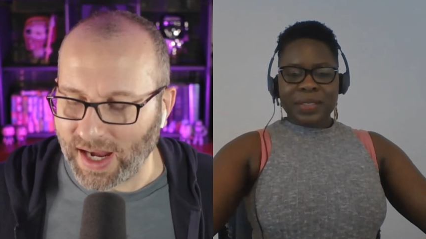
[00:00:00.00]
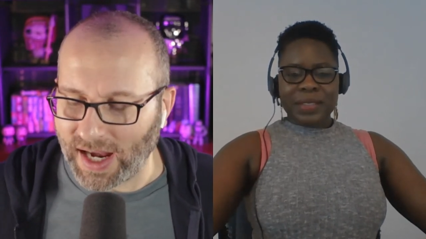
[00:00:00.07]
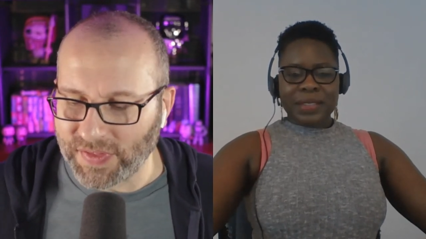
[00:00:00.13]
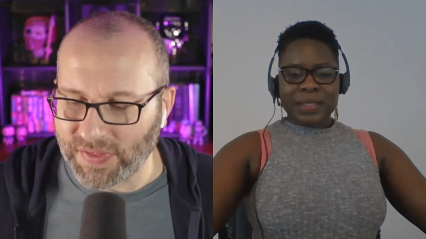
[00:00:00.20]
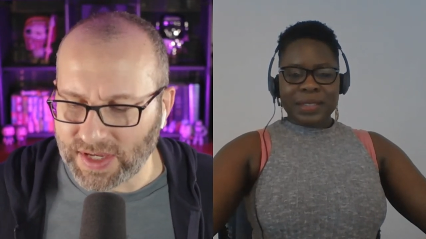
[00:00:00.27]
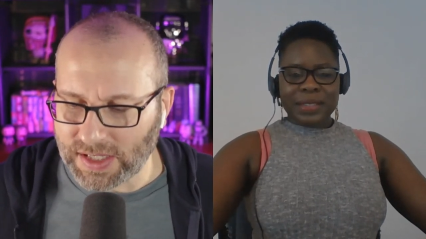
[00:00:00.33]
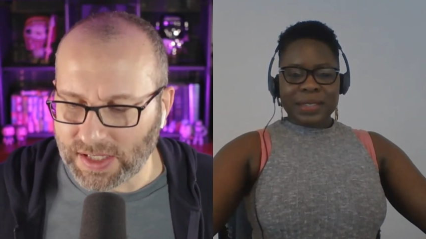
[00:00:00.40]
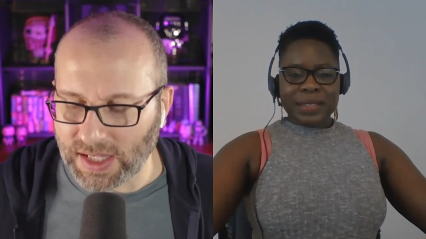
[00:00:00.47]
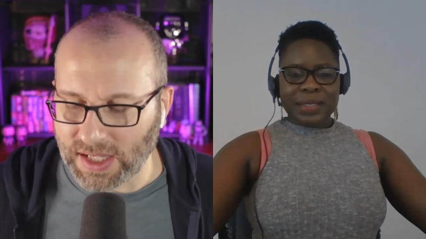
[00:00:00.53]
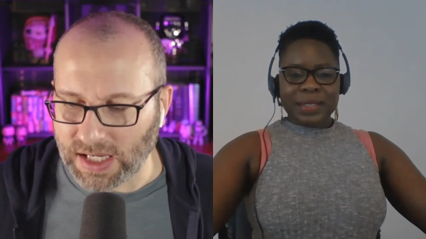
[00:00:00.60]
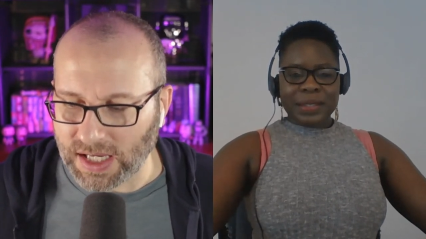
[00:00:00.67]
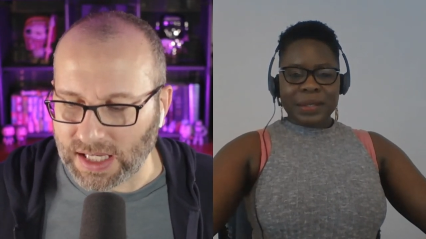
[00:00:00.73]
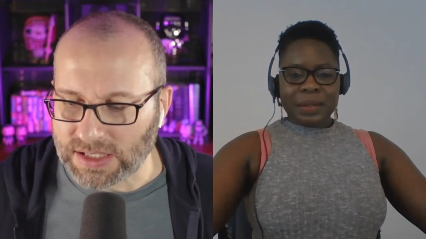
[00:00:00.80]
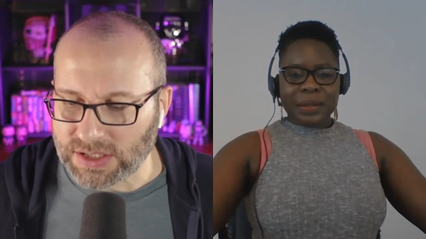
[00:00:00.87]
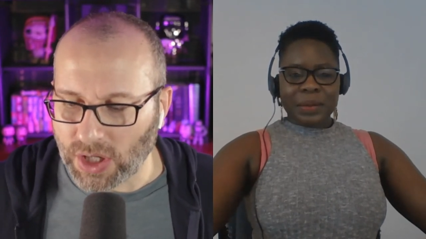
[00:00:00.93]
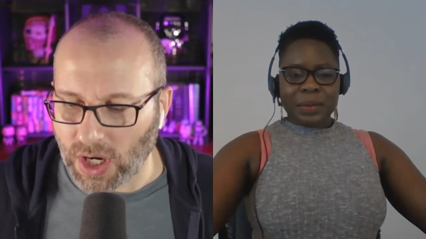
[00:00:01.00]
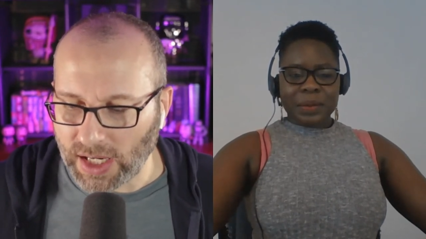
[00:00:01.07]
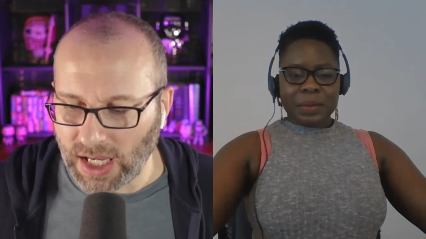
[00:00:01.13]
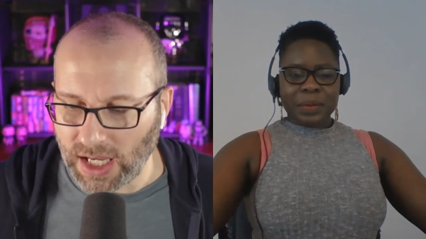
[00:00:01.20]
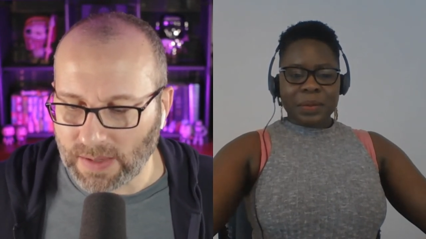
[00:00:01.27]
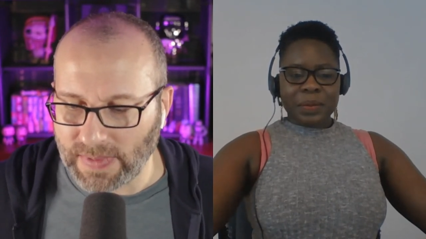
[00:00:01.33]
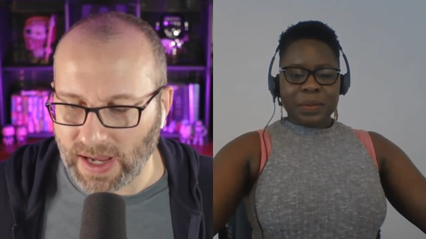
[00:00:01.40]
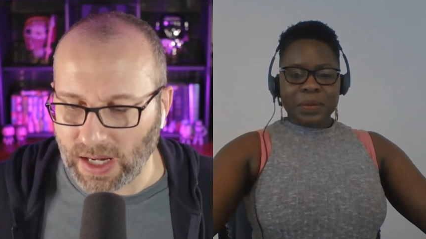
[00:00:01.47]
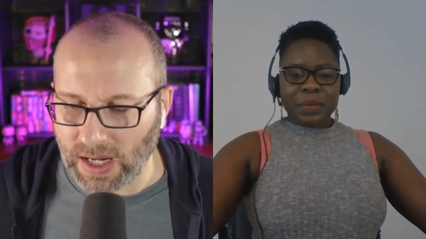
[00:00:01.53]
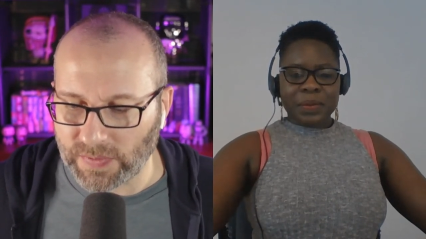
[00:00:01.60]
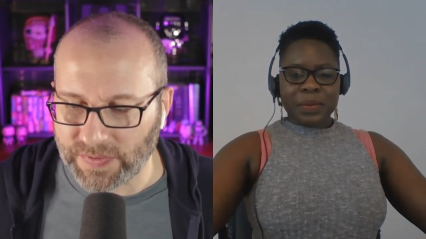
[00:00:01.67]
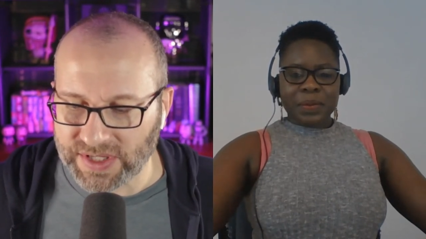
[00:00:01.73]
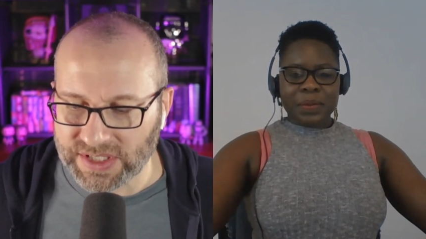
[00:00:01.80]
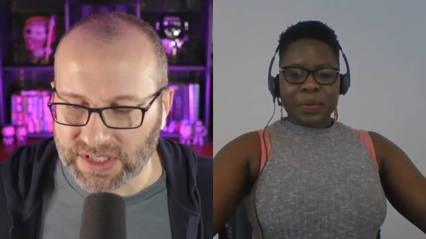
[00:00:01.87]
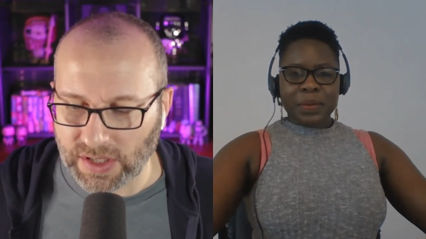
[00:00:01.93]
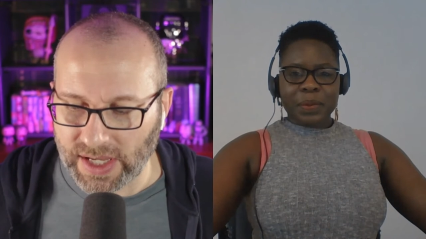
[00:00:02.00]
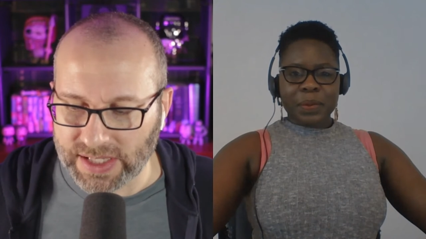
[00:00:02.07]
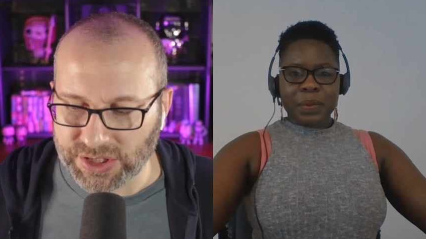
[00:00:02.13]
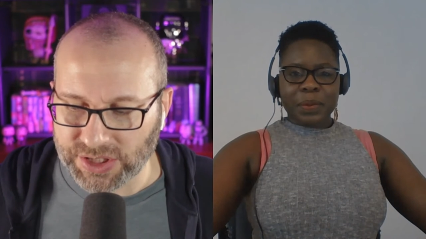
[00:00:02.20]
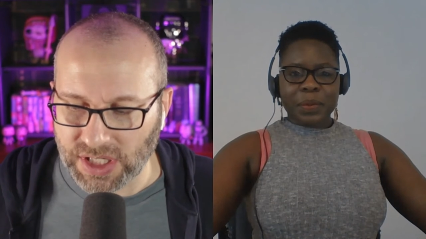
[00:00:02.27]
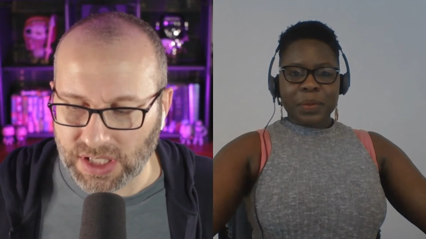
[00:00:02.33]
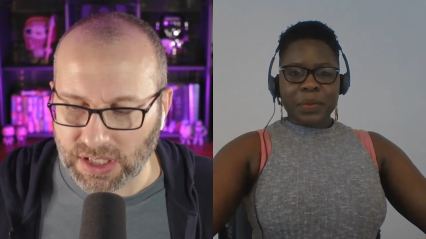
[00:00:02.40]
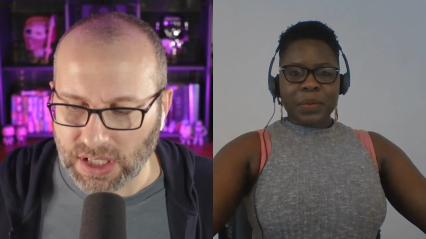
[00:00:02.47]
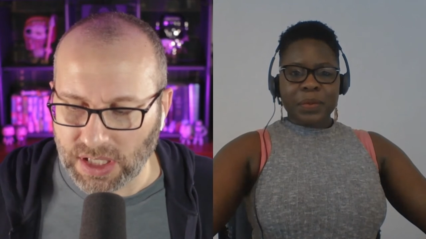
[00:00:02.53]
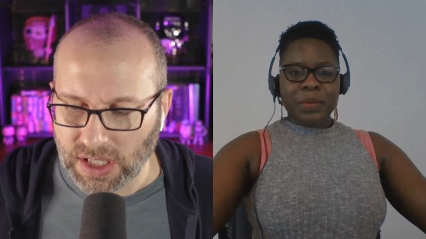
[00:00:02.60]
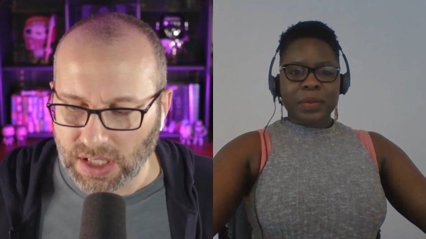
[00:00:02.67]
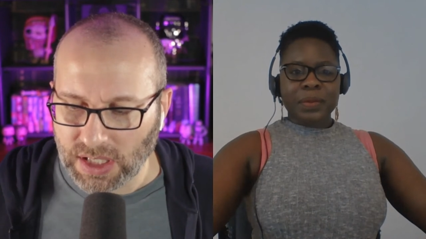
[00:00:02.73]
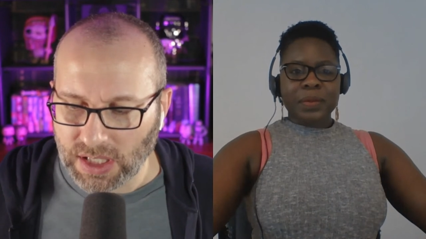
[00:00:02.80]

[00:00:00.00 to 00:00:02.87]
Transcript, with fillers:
Speaker 1: I think, like, in talking about this collection,